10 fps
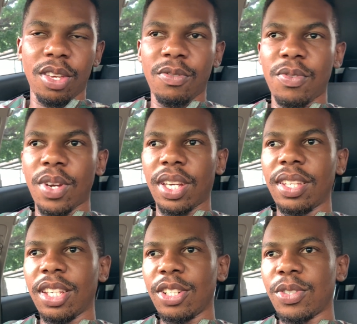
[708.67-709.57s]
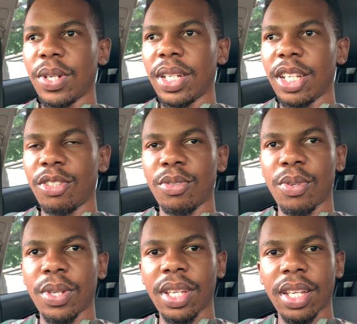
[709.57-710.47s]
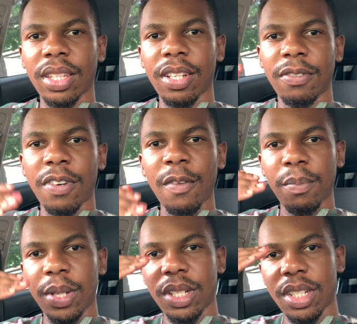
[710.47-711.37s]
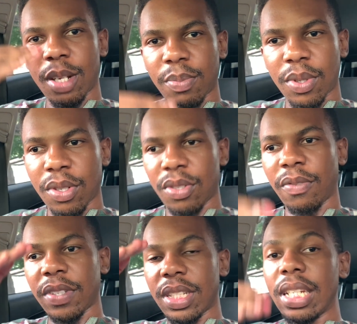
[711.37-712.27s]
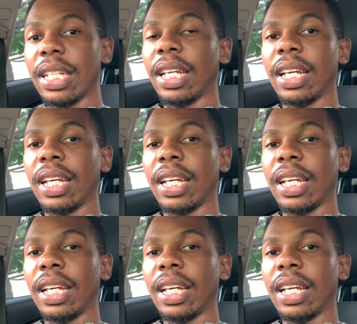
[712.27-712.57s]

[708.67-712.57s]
if you are in the trade and you're looking at the five minute chart because obviously